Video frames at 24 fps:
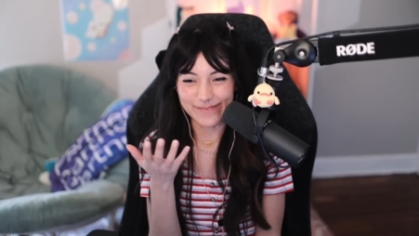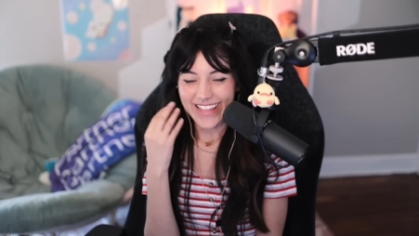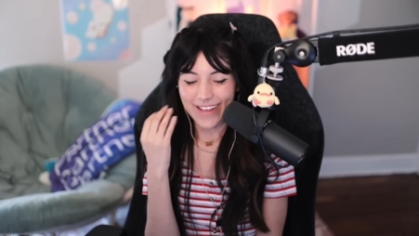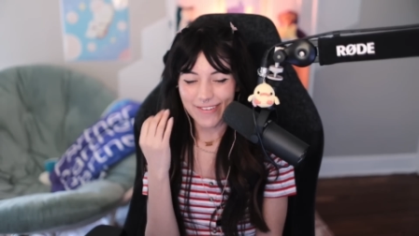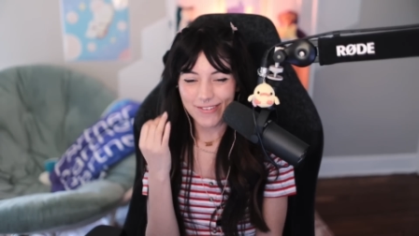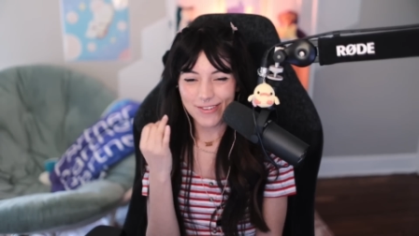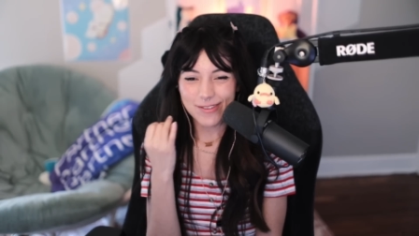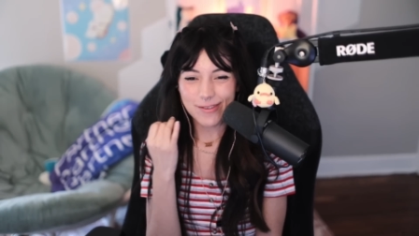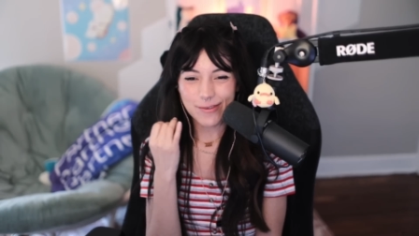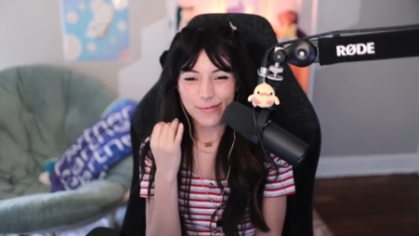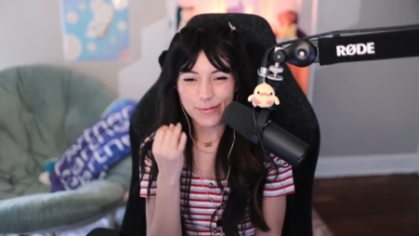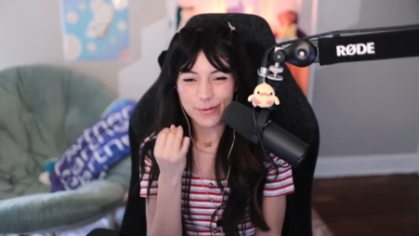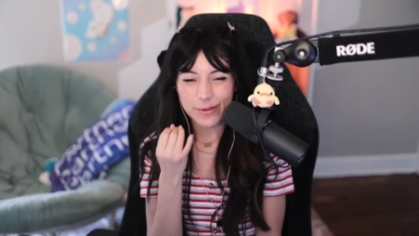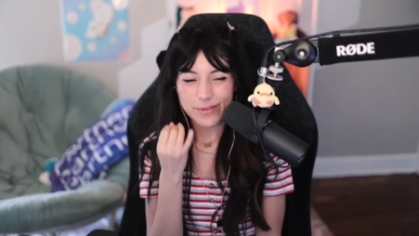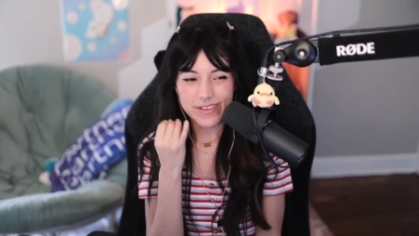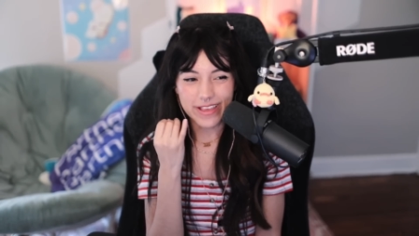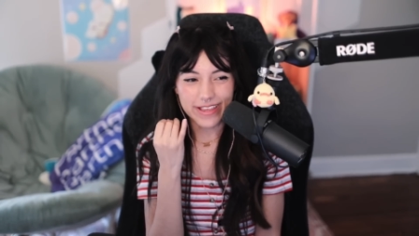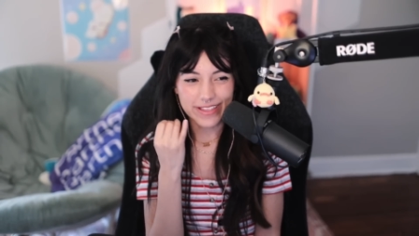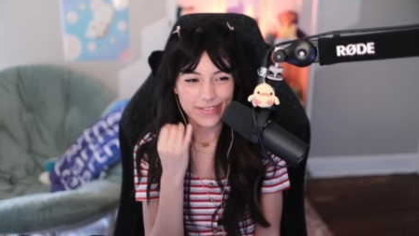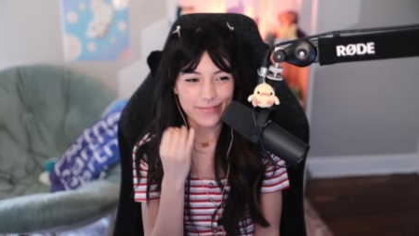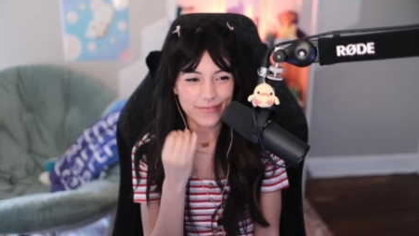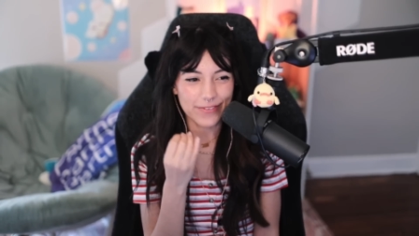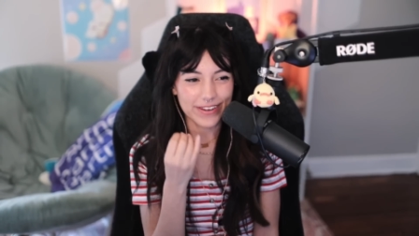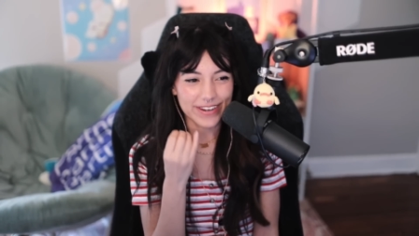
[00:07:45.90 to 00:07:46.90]
That was almost
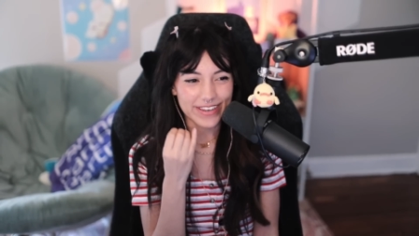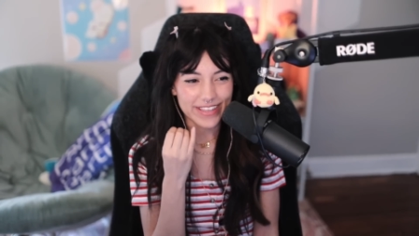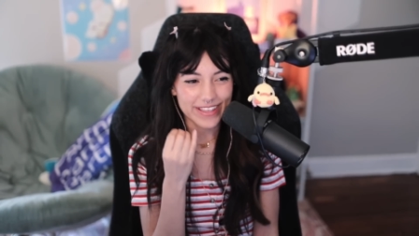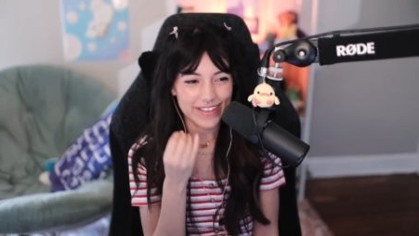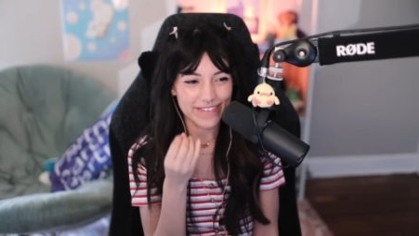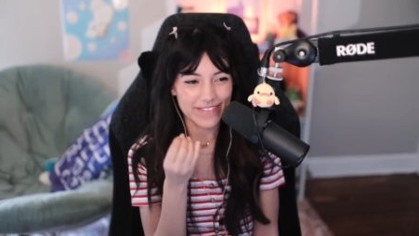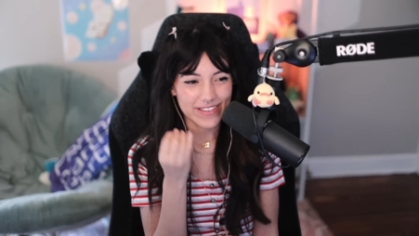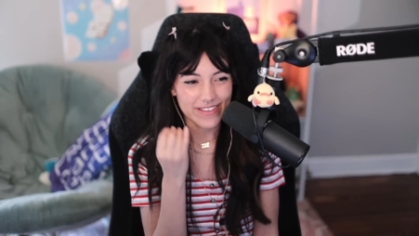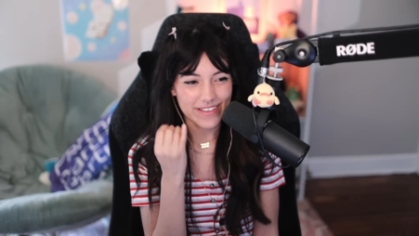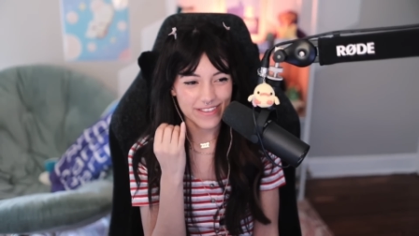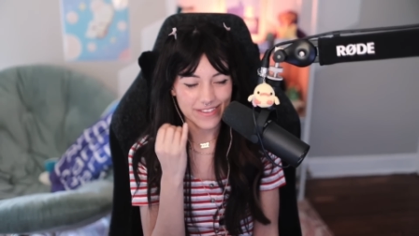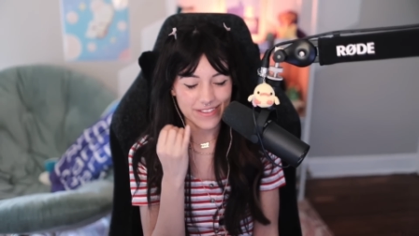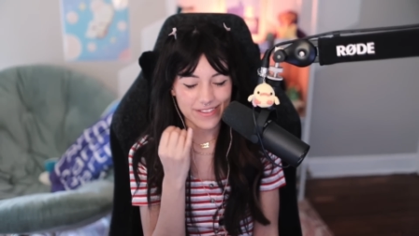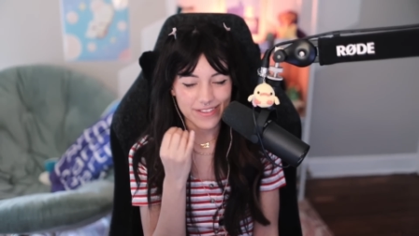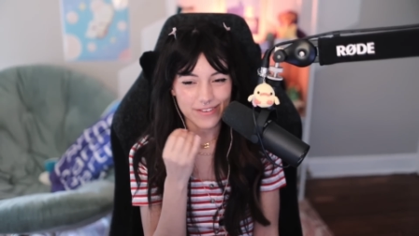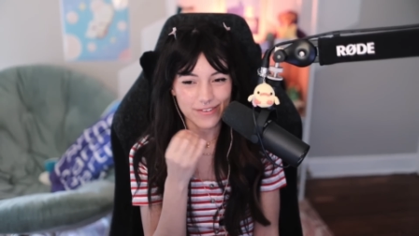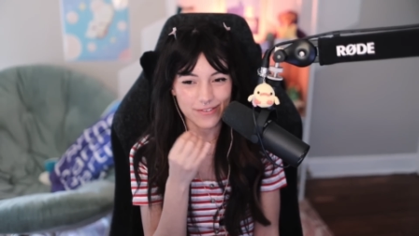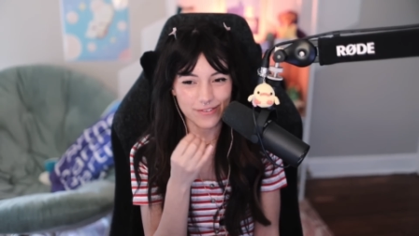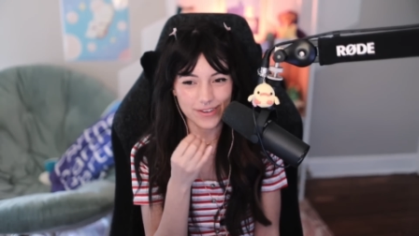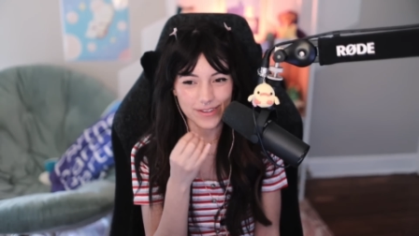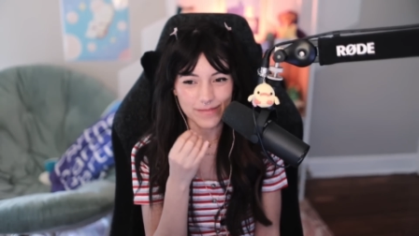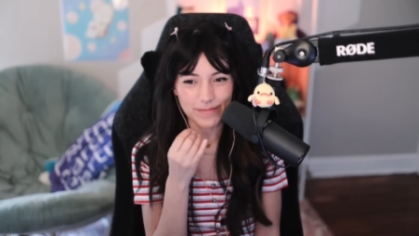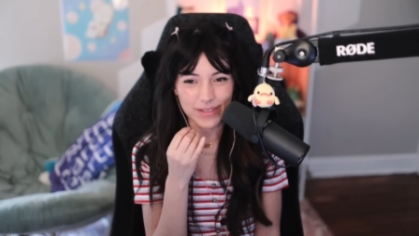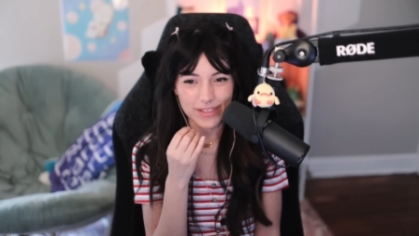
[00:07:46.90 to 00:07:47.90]
as funny as a
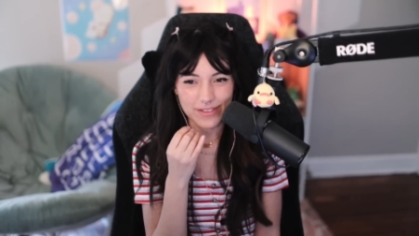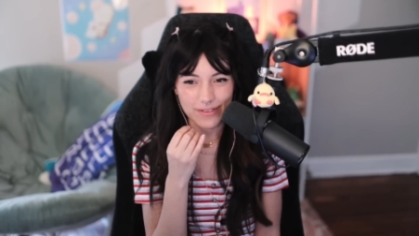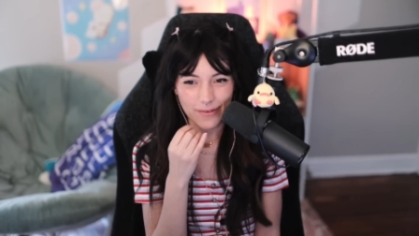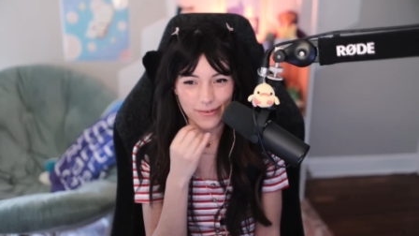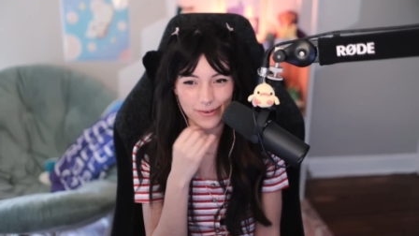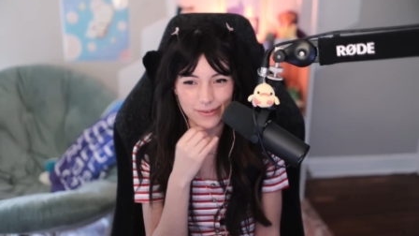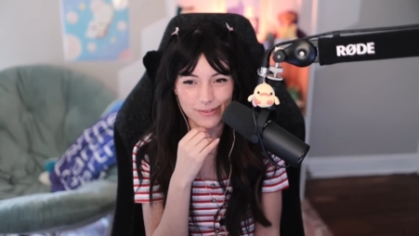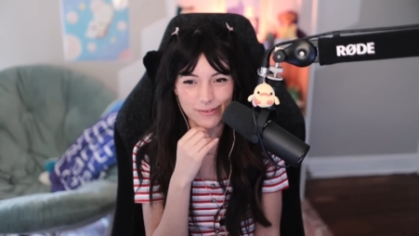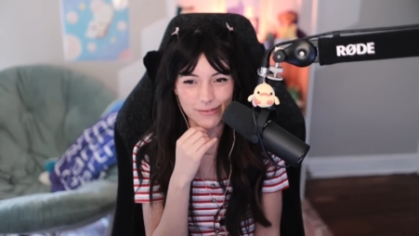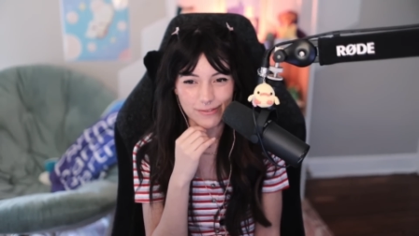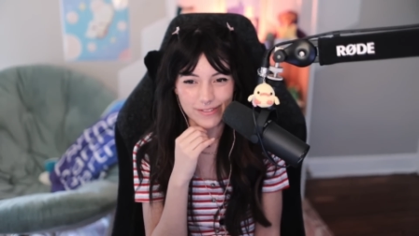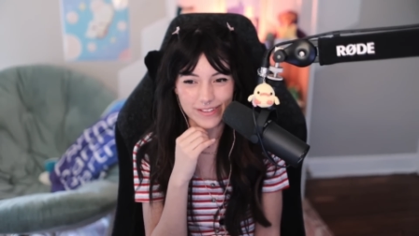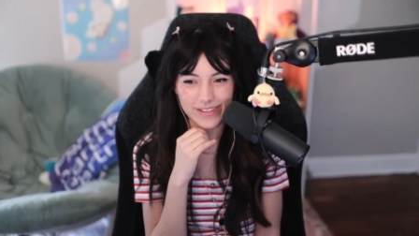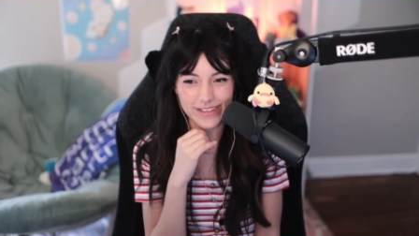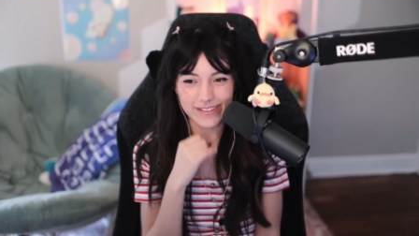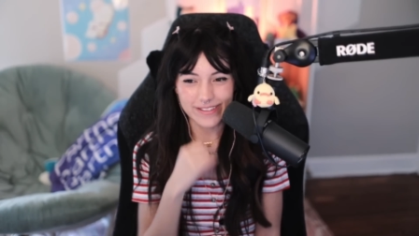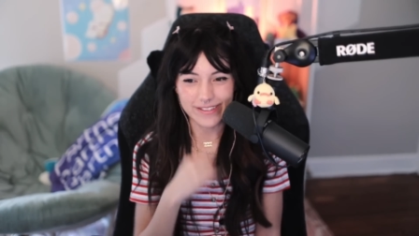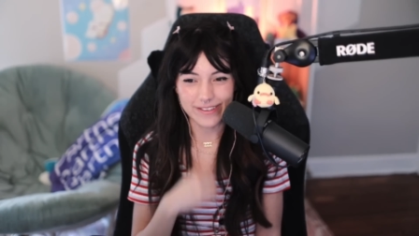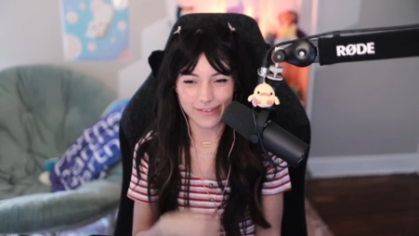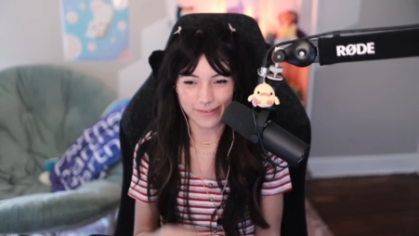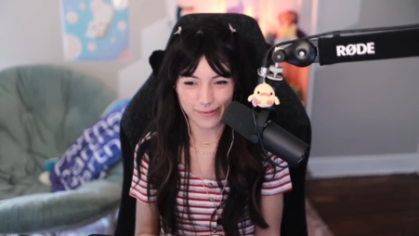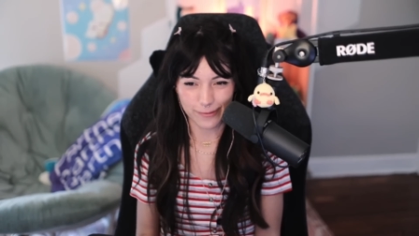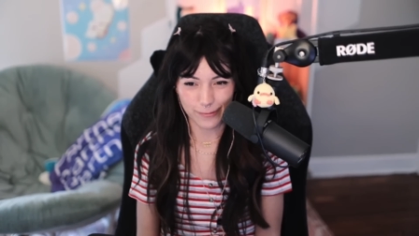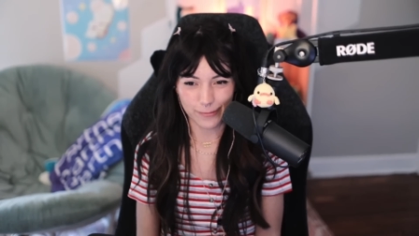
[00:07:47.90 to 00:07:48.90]
scream as
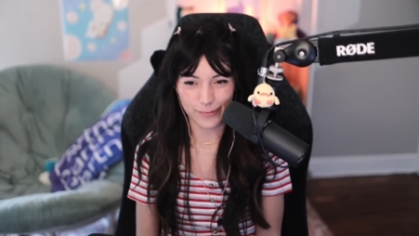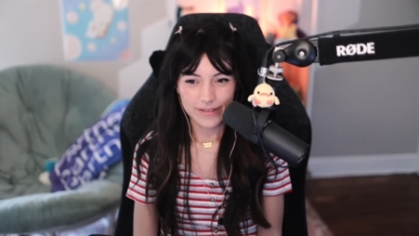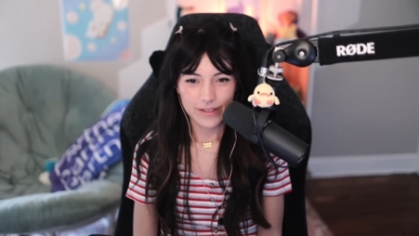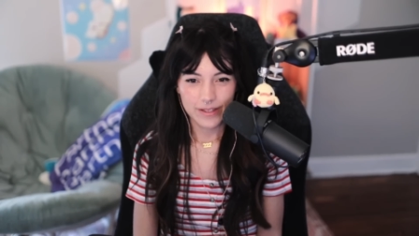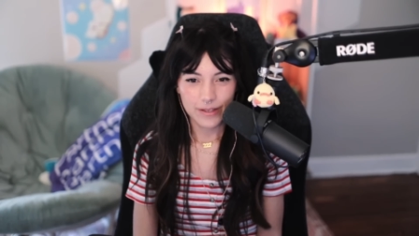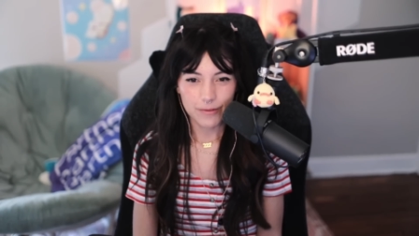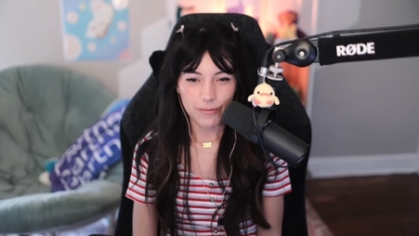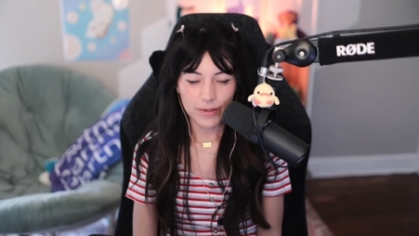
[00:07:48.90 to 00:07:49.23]
R2-D2.